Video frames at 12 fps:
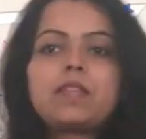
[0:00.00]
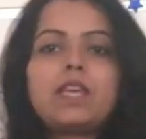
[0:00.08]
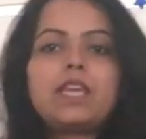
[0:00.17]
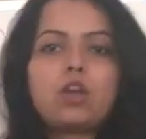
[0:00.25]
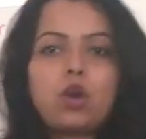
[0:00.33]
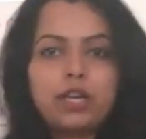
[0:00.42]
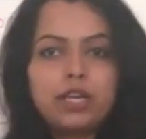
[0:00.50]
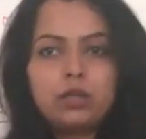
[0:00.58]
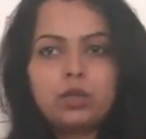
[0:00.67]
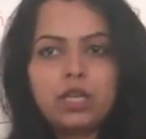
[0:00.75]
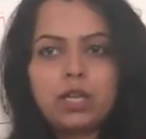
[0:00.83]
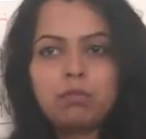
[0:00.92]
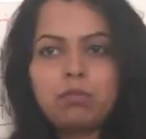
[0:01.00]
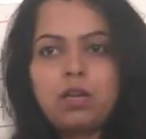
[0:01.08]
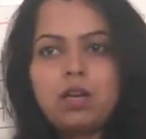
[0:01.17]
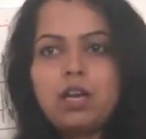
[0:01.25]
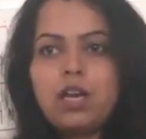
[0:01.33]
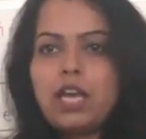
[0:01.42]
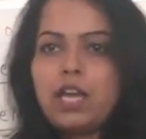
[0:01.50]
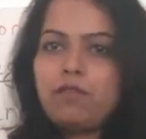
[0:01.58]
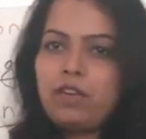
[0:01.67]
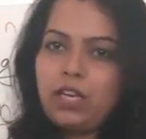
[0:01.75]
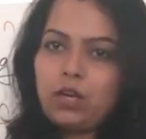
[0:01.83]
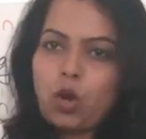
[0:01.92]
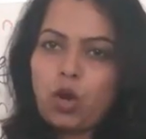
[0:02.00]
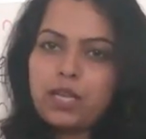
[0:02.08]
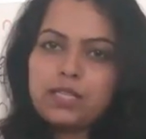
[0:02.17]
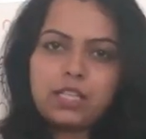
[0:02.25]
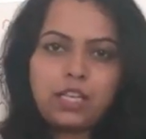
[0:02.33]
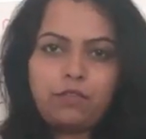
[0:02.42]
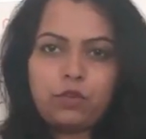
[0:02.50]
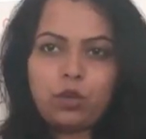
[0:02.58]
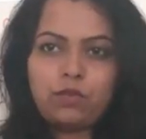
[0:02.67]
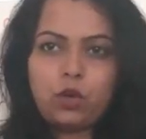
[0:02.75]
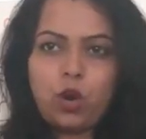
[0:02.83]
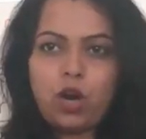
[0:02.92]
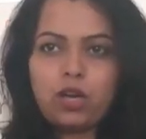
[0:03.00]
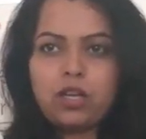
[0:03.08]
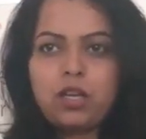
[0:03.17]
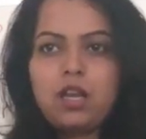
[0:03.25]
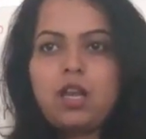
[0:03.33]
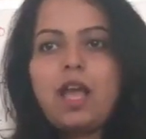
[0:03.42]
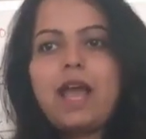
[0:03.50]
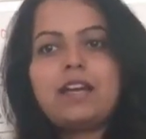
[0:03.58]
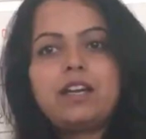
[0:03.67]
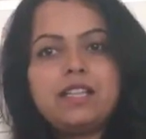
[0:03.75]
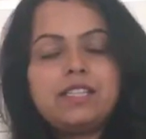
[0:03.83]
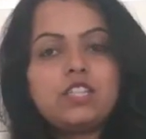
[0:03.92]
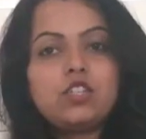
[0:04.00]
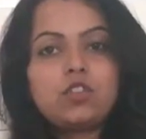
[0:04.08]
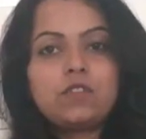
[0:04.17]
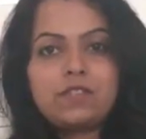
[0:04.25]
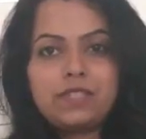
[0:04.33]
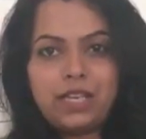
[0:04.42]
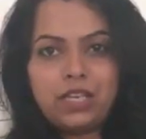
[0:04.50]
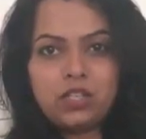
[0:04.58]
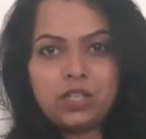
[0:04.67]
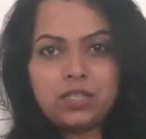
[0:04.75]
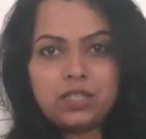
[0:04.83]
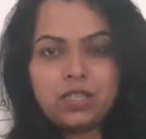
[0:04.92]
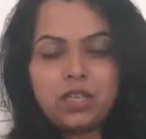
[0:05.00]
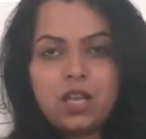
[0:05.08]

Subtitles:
According to him, every law is a gift of God and a decision of sages.